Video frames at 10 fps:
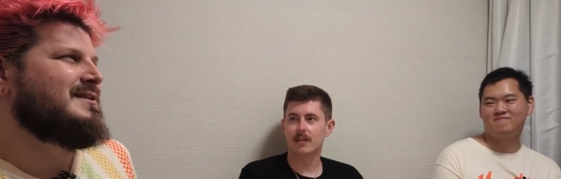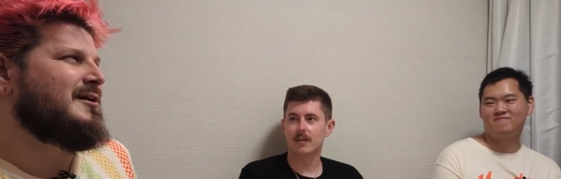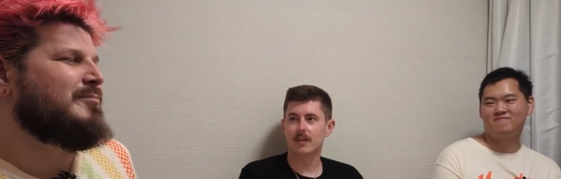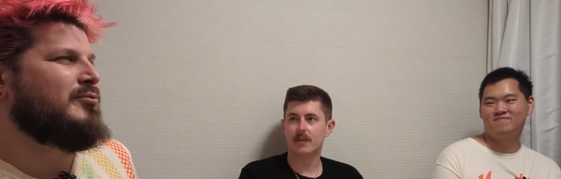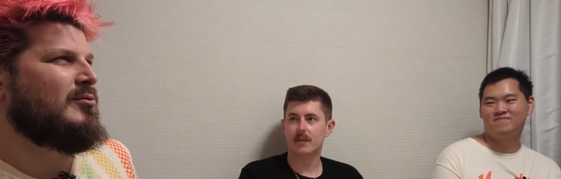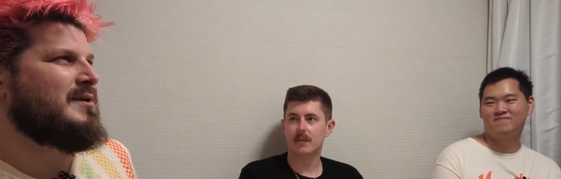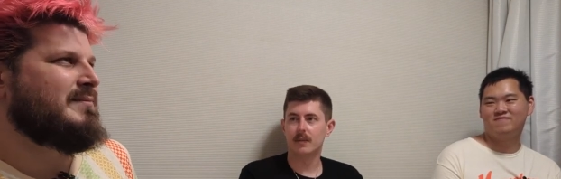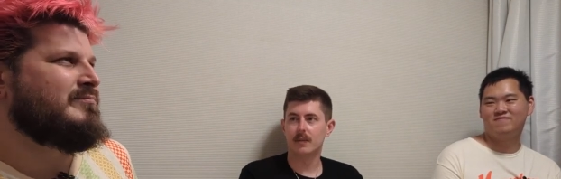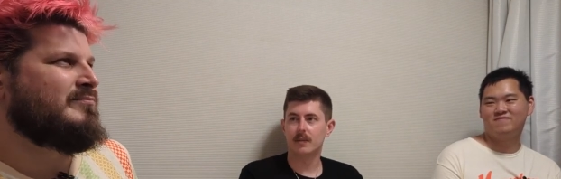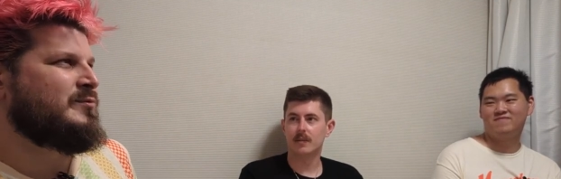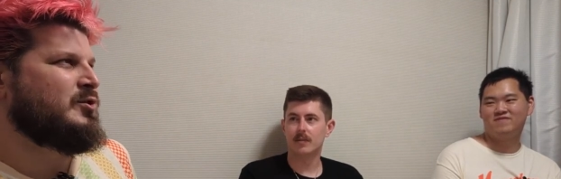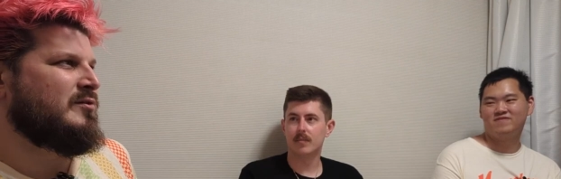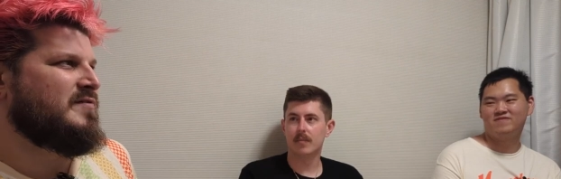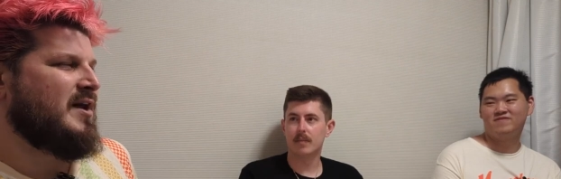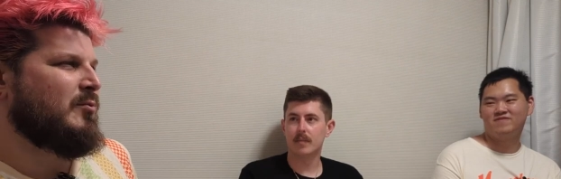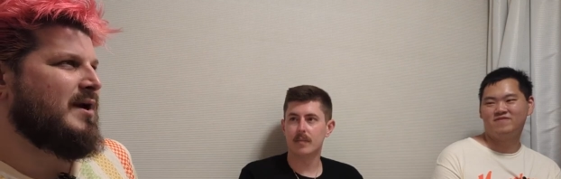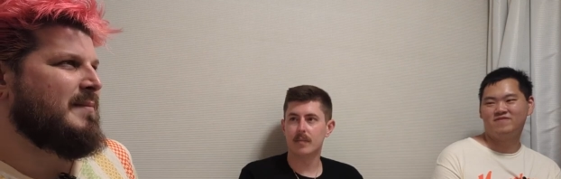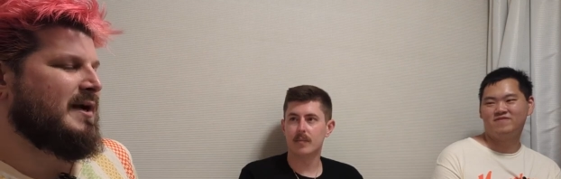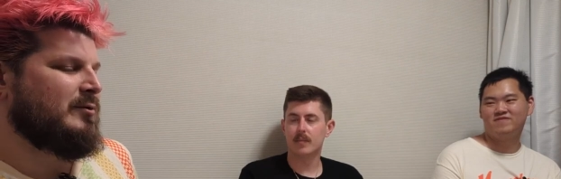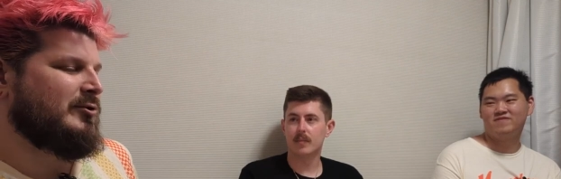Speaker 1: oh probably should have found a way
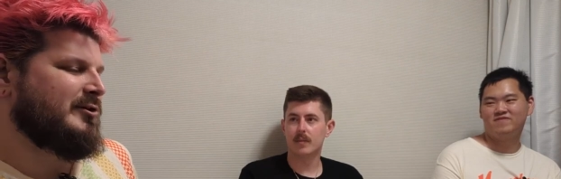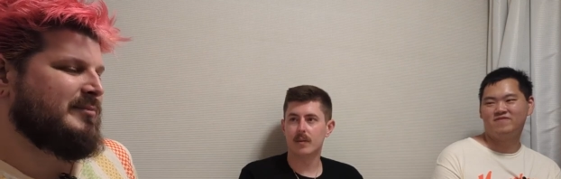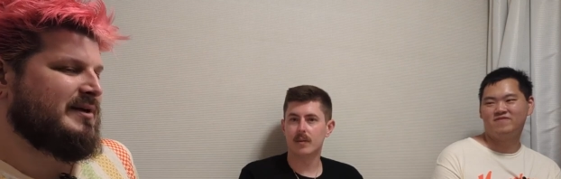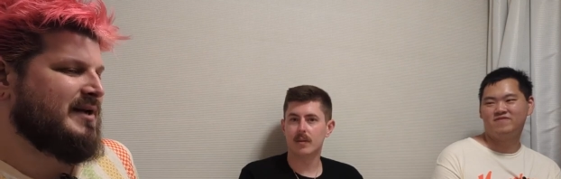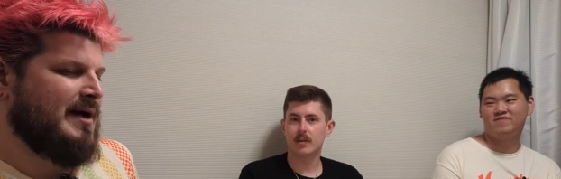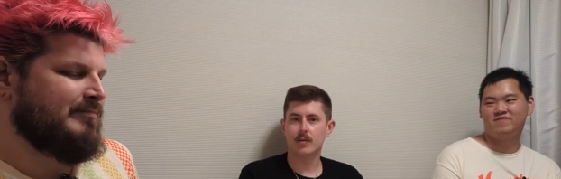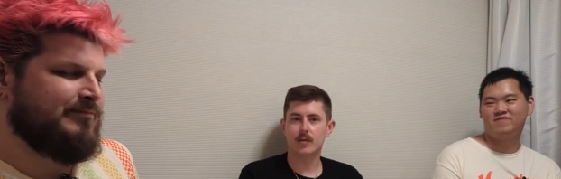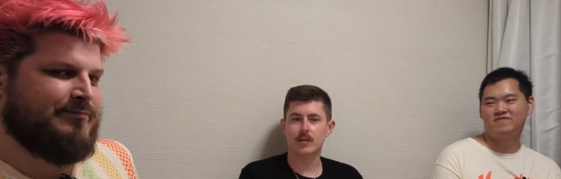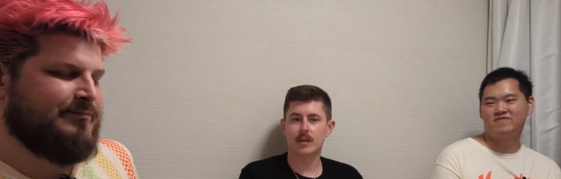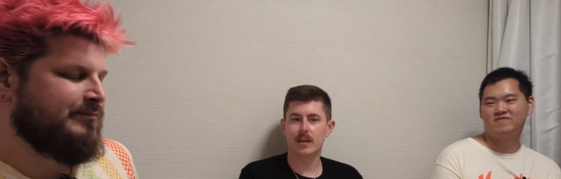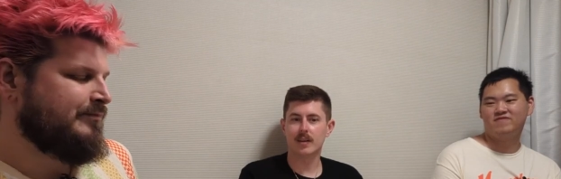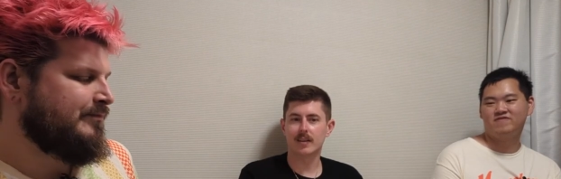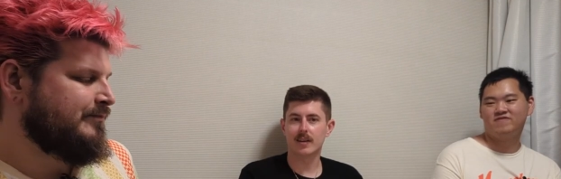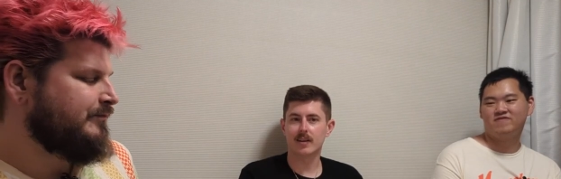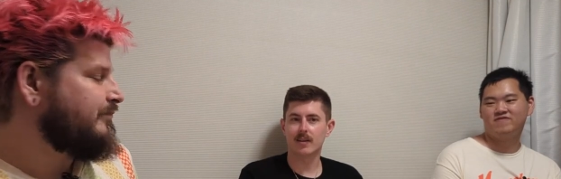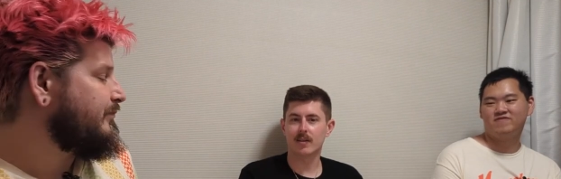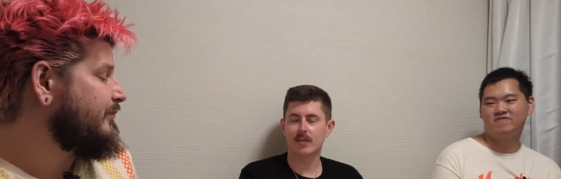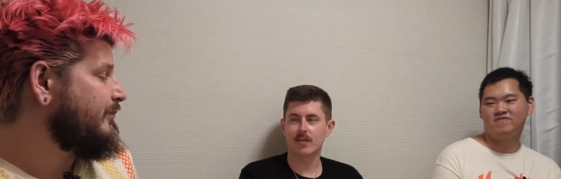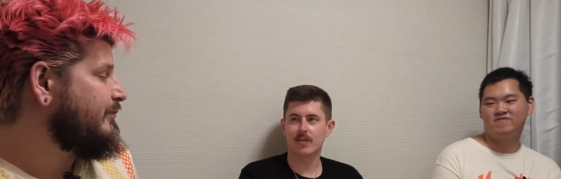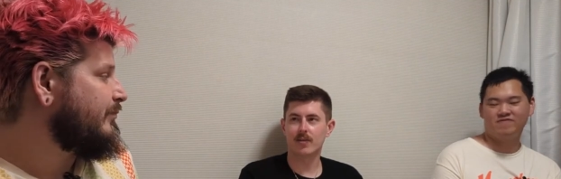to make it work. But no. Of
Speaker 2: course, I had like
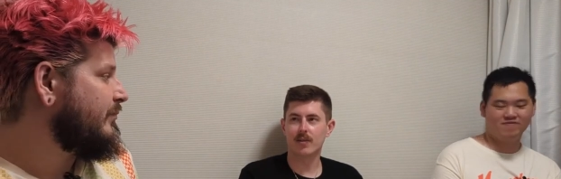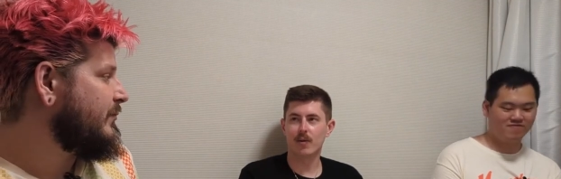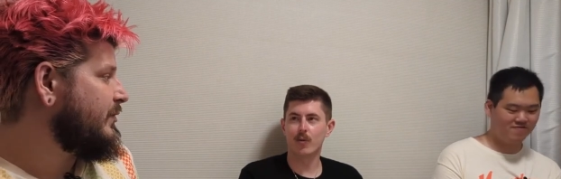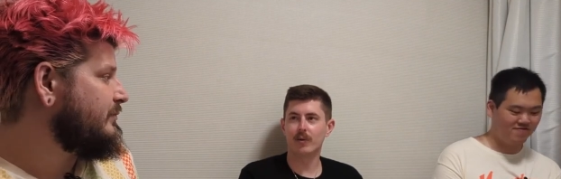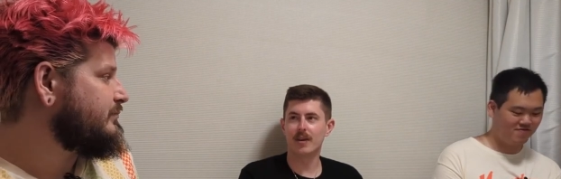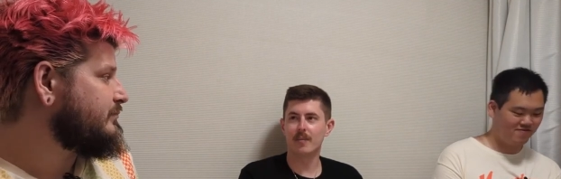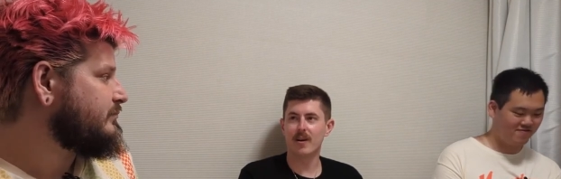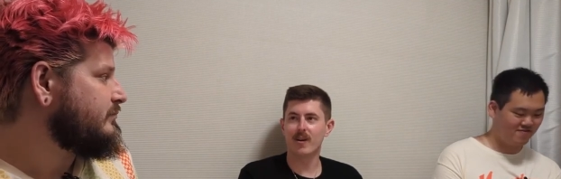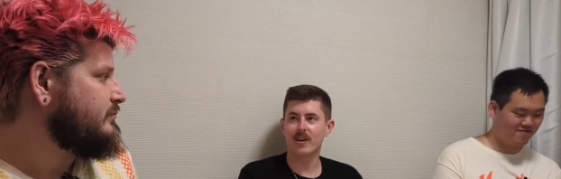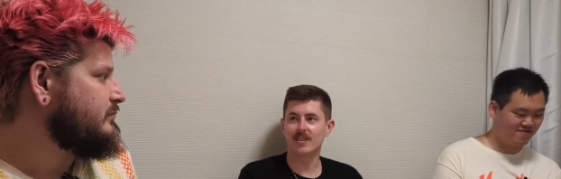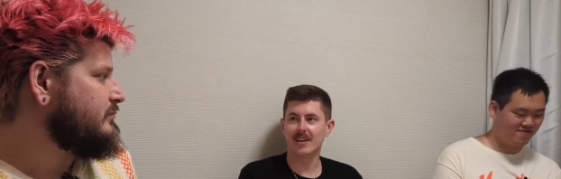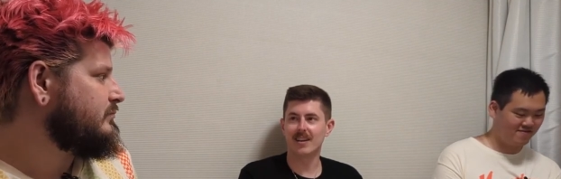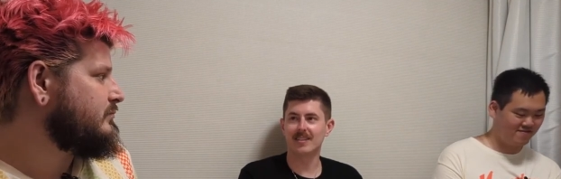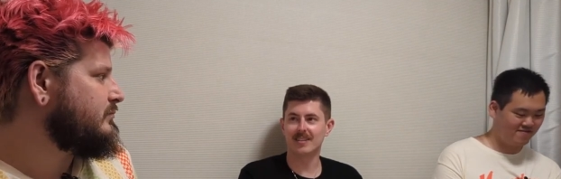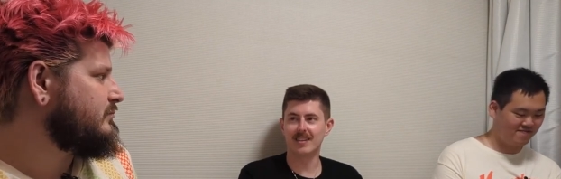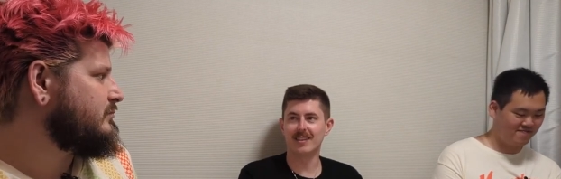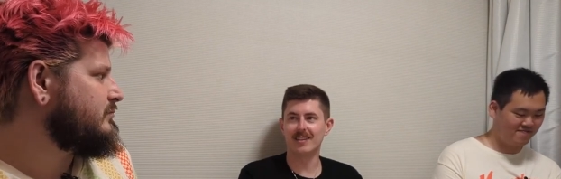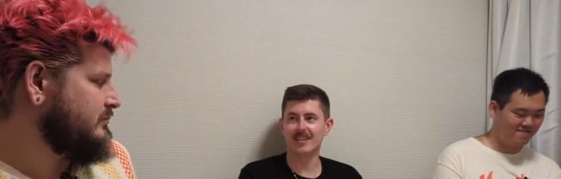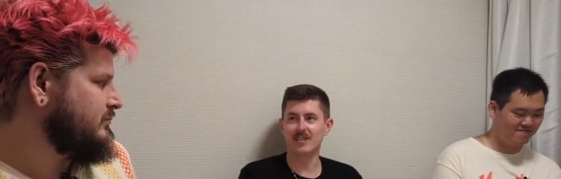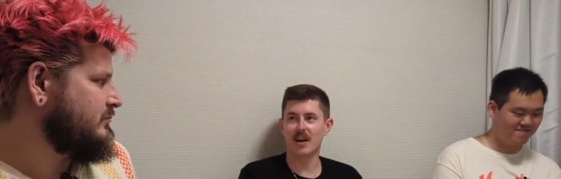the only Americans I had seen
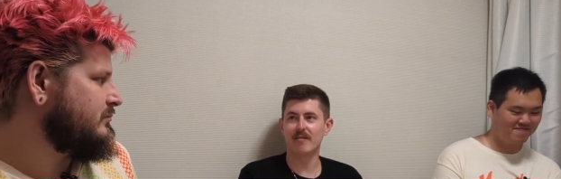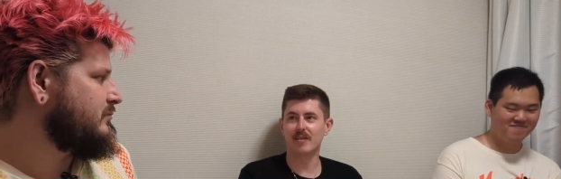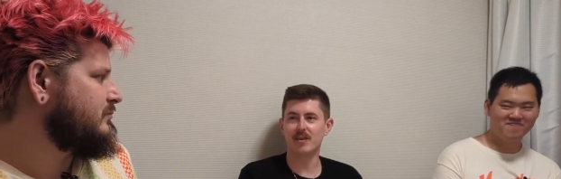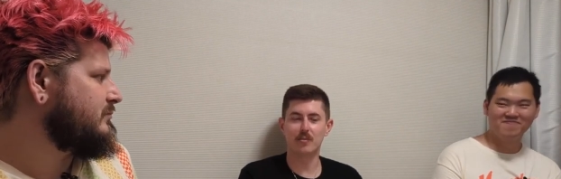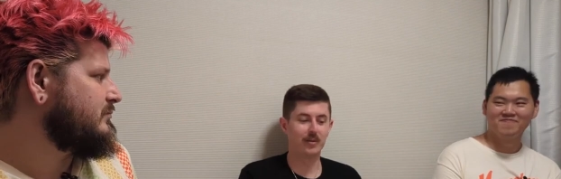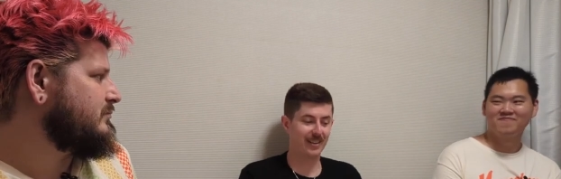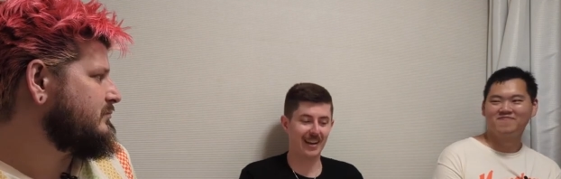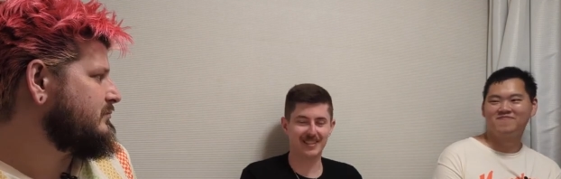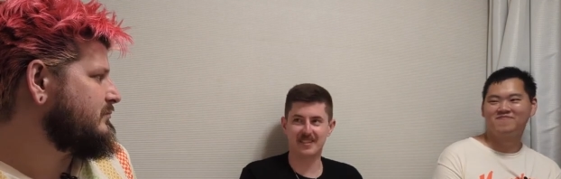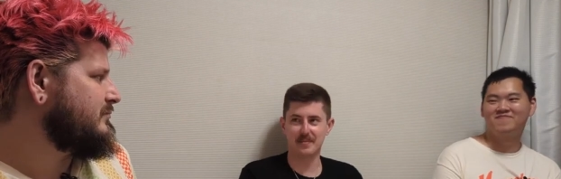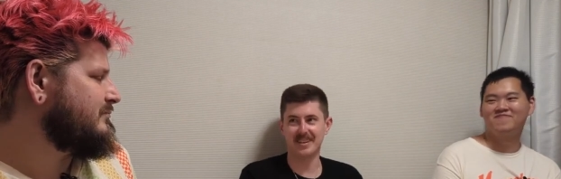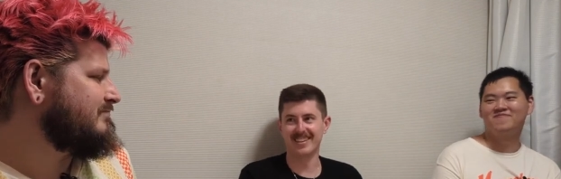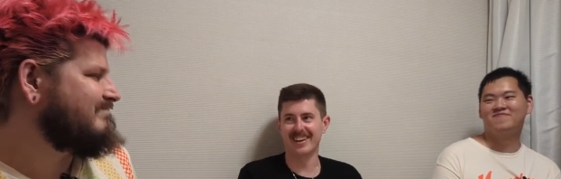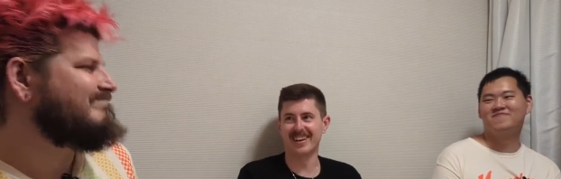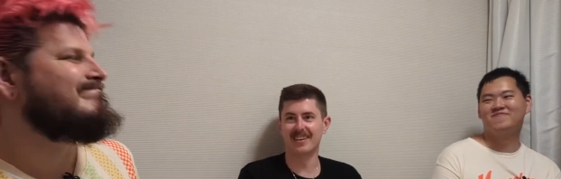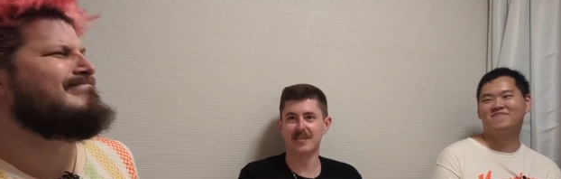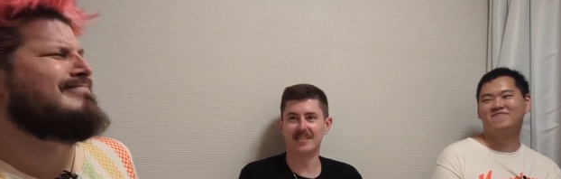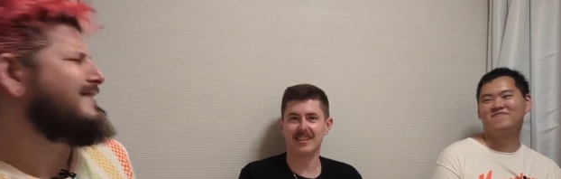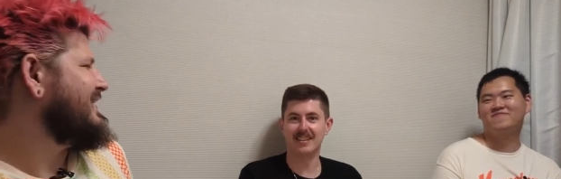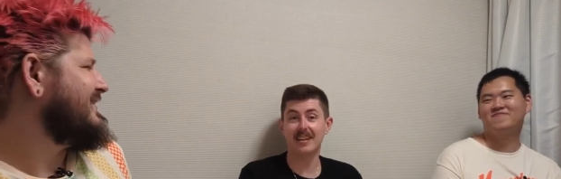in the entire venue were next to me, and
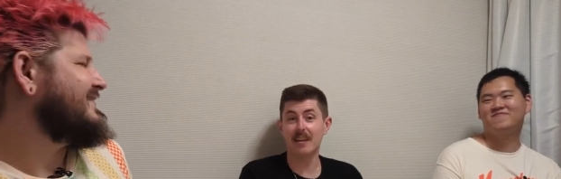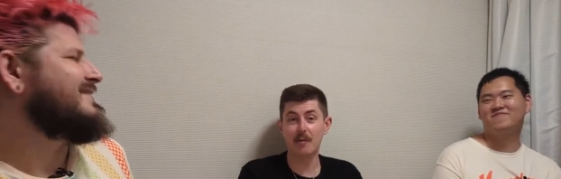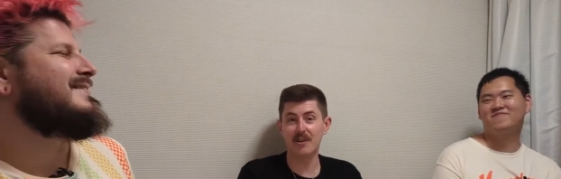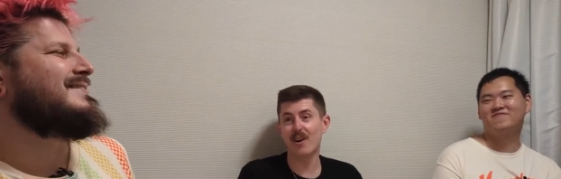I was like, like they were